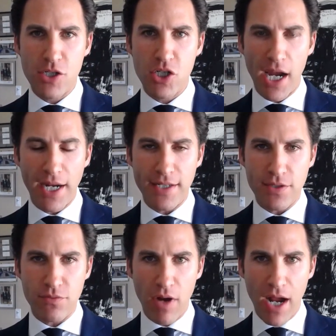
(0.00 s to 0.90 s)

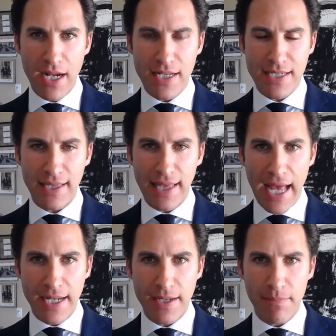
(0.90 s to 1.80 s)
China's rise in
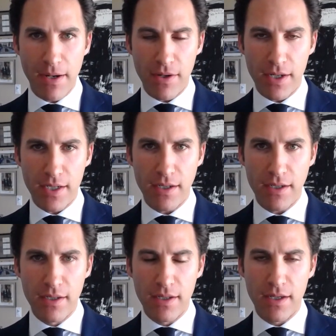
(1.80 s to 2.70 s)
Latin America.